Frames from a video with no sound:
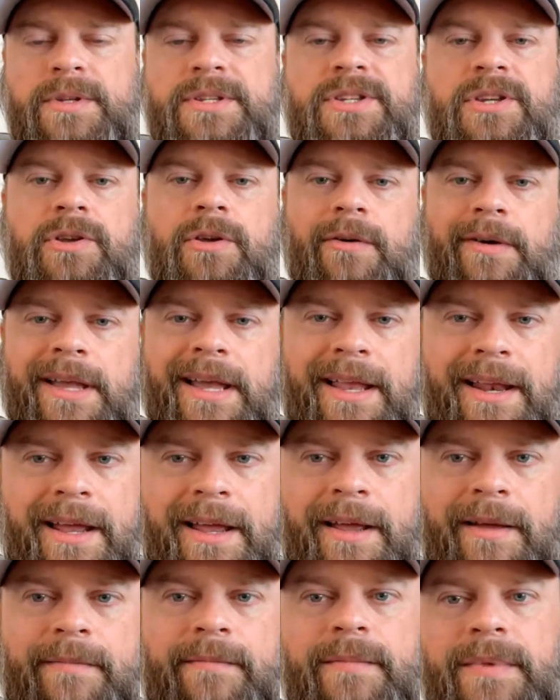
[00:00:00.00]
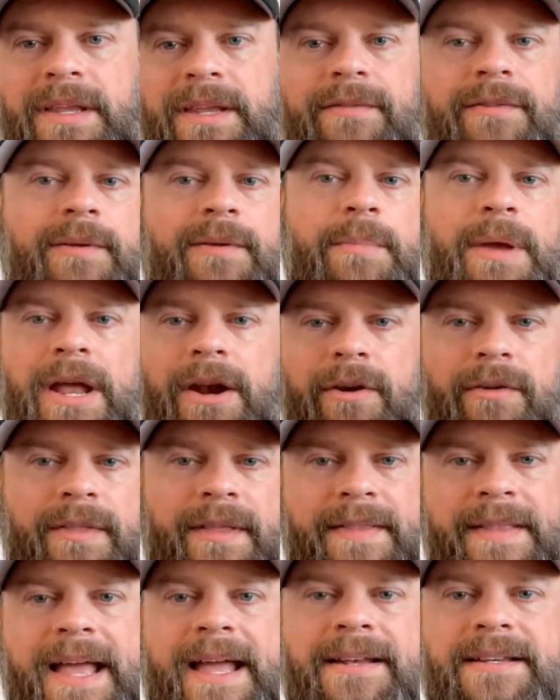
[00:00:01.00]
So you'll get a even better
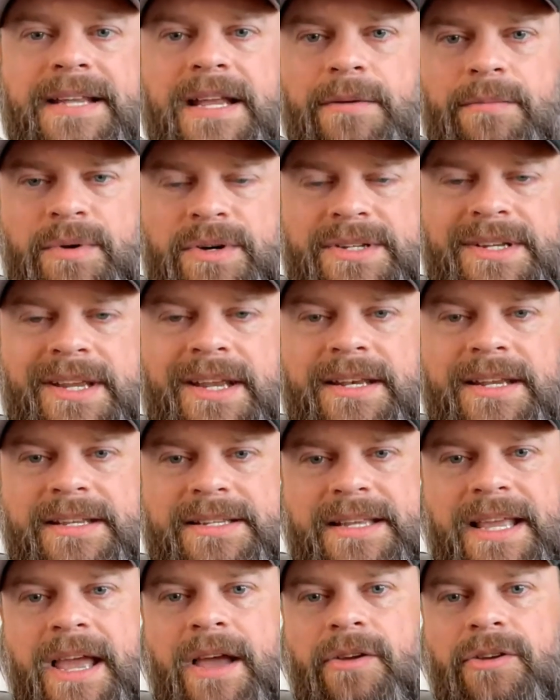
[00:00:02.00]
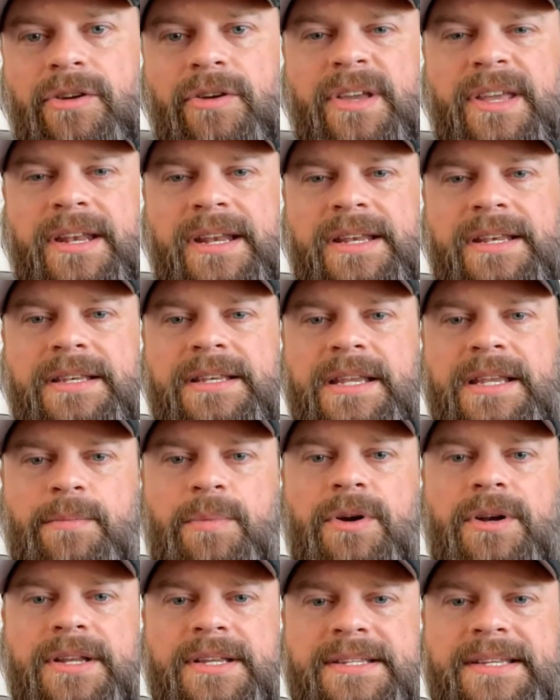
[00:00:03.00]
than that 10% discount. You'll get a
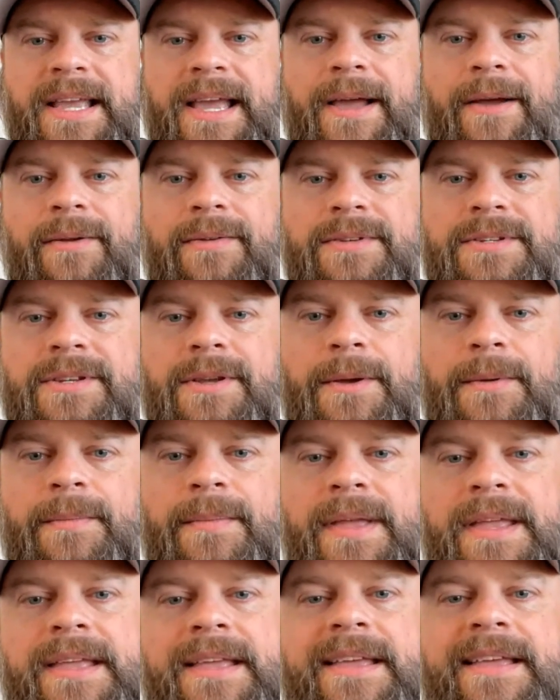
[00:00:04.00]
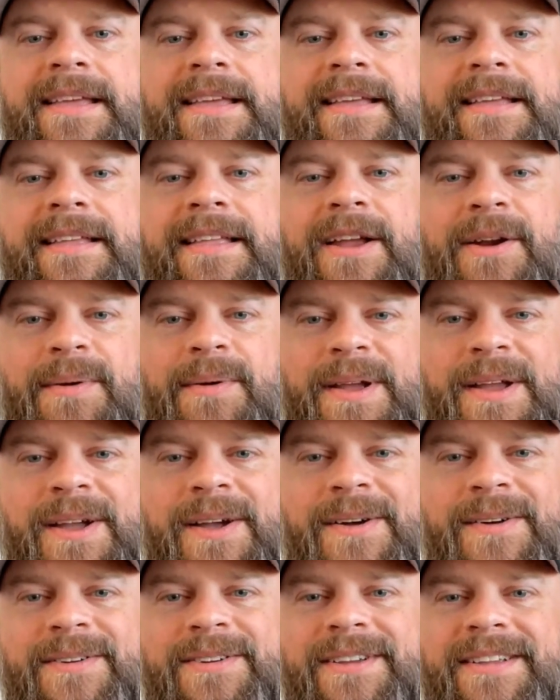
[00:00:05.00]
deeper discount. So there we go.